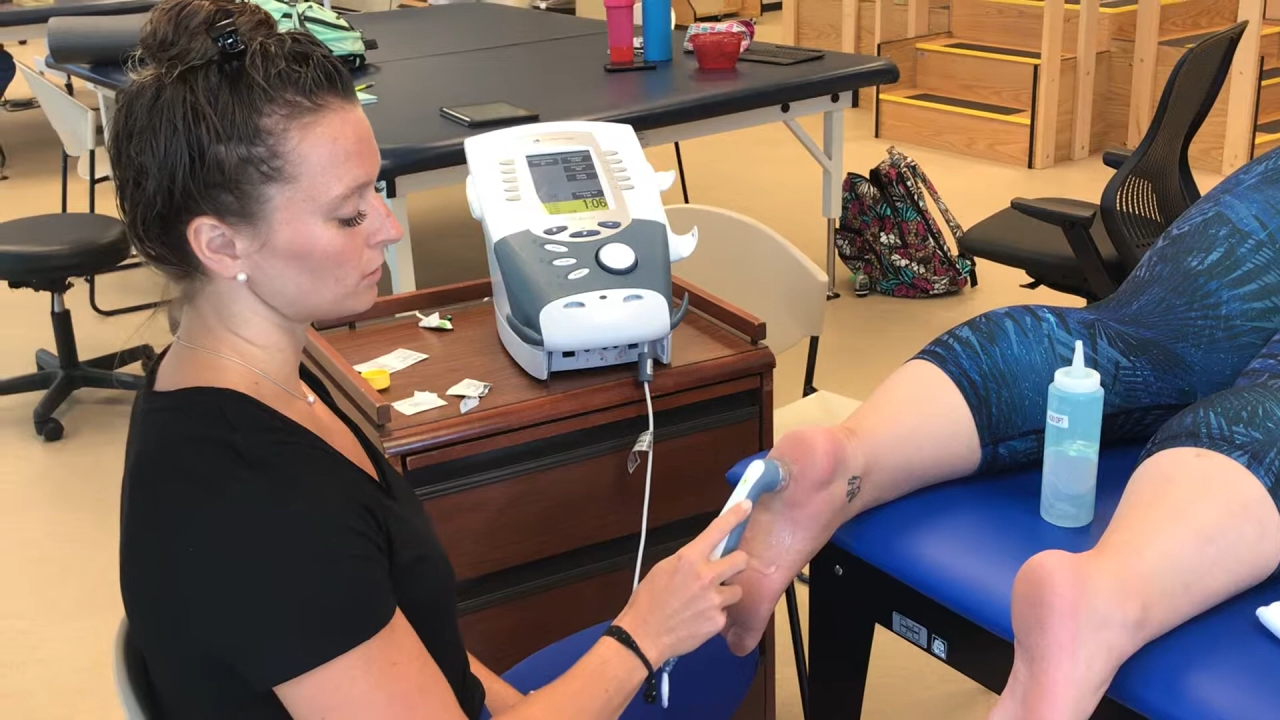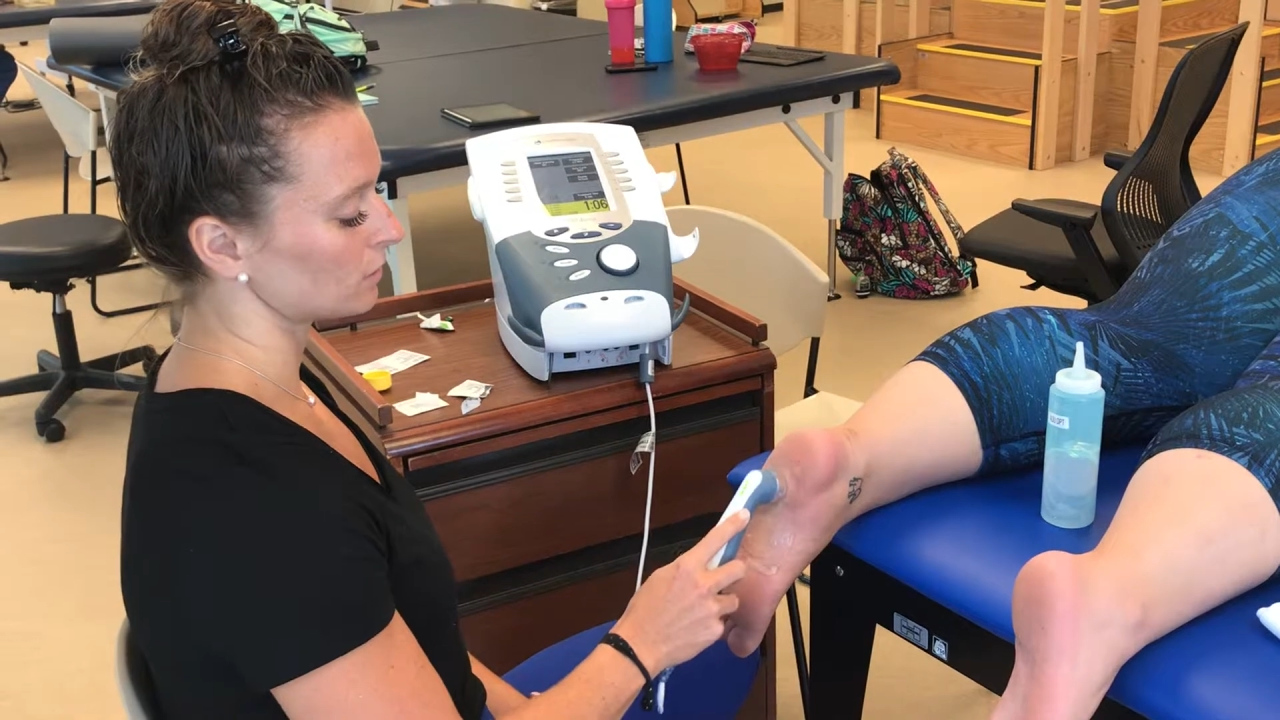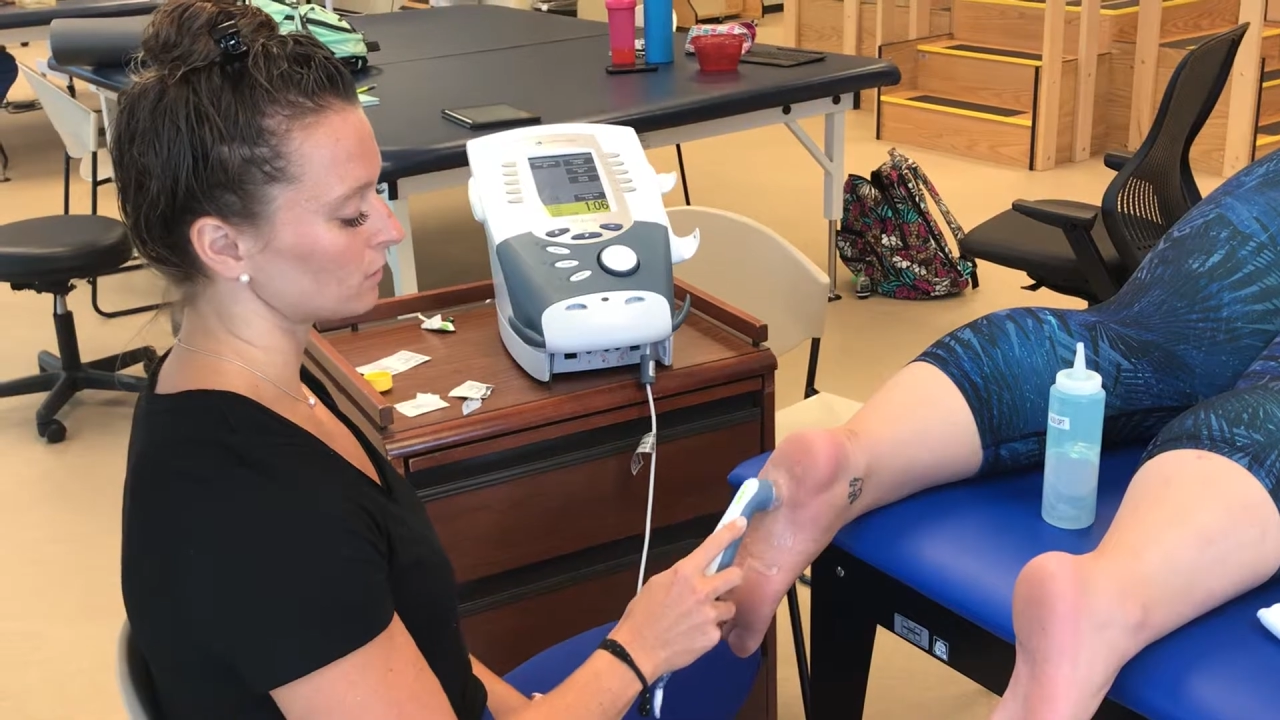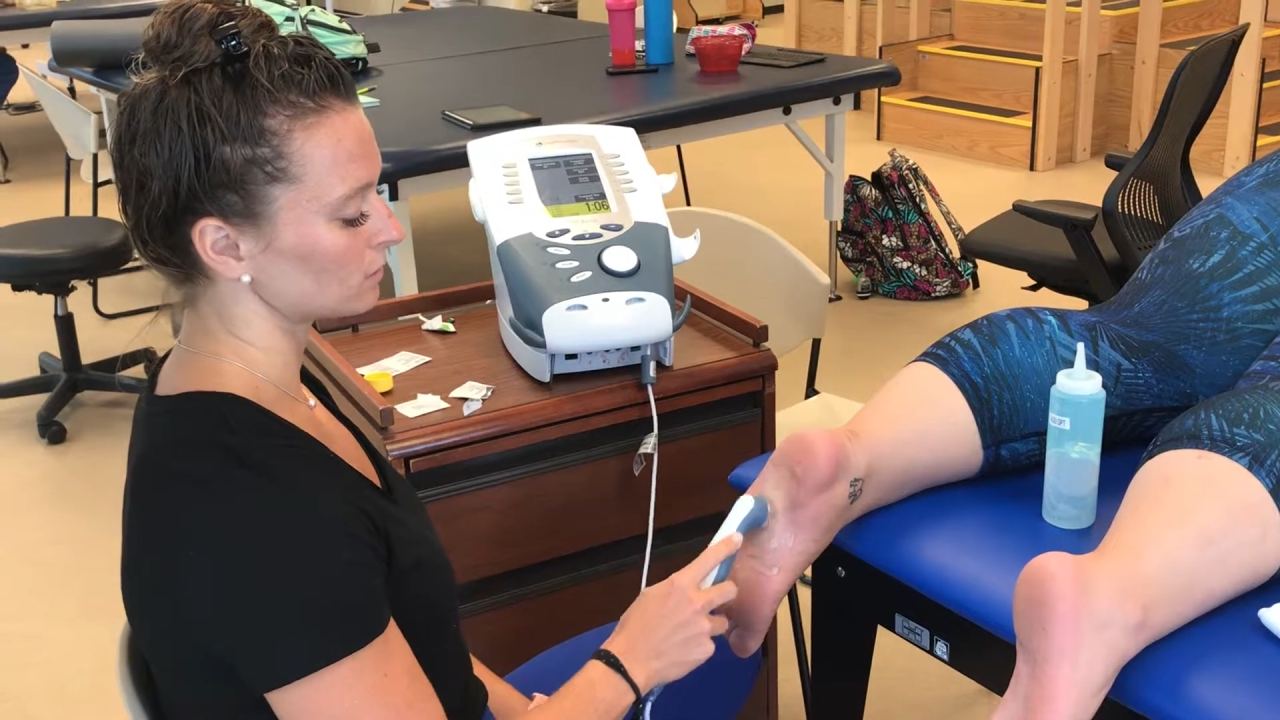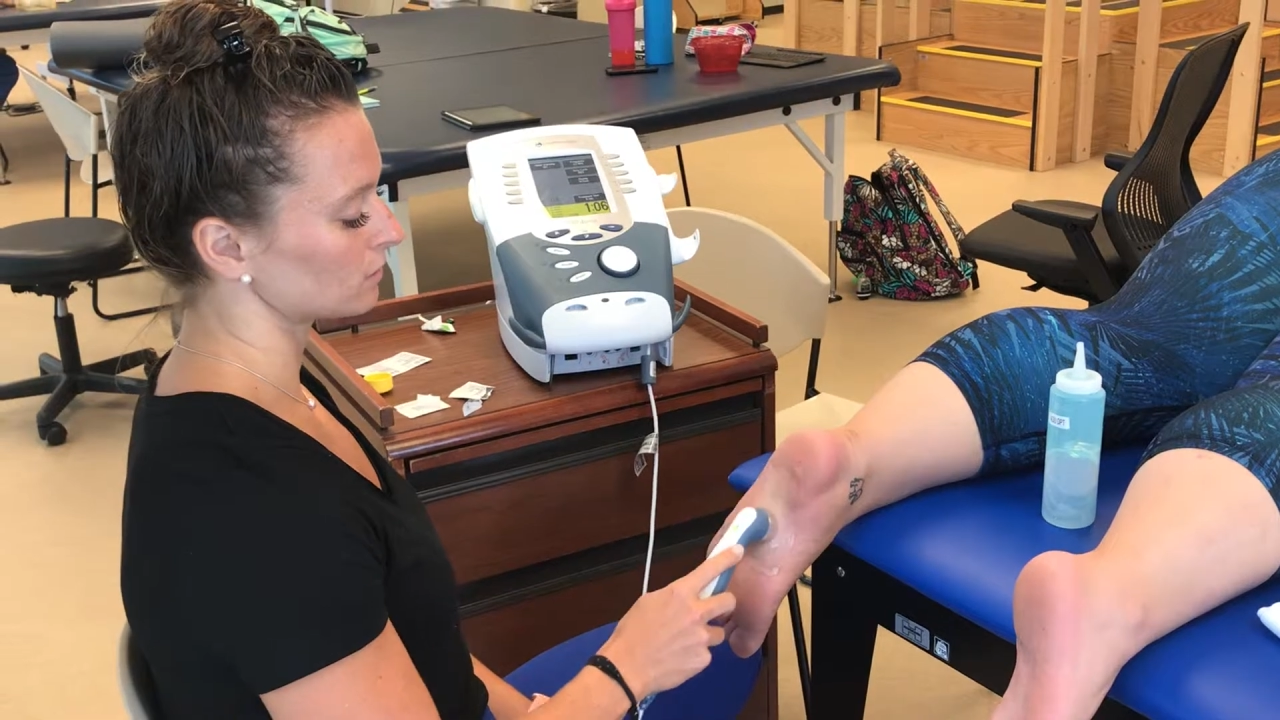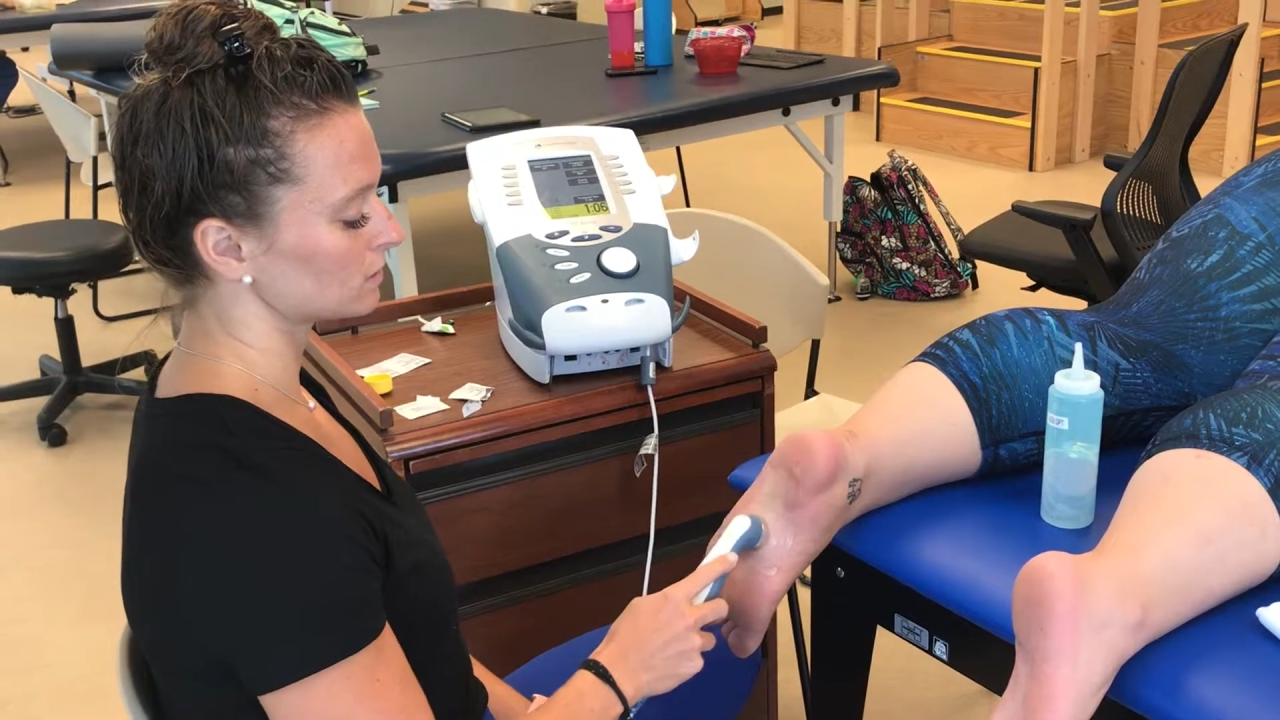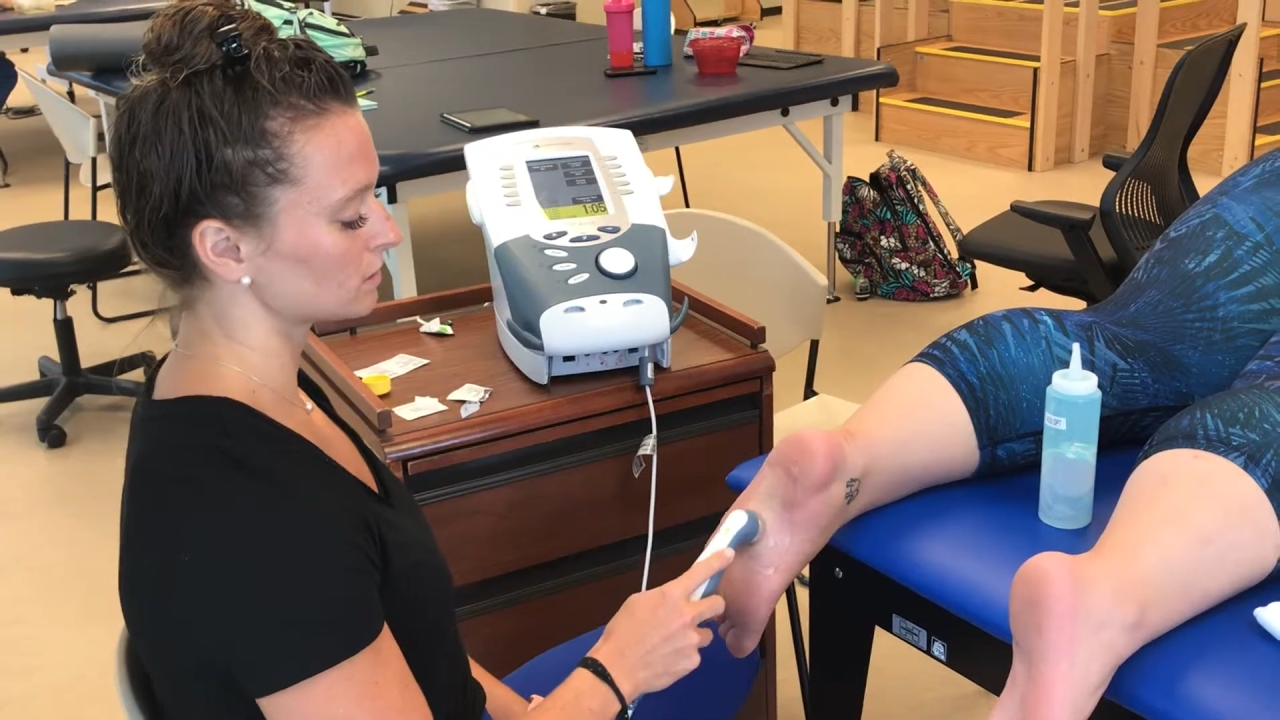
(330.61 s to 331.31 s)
you don't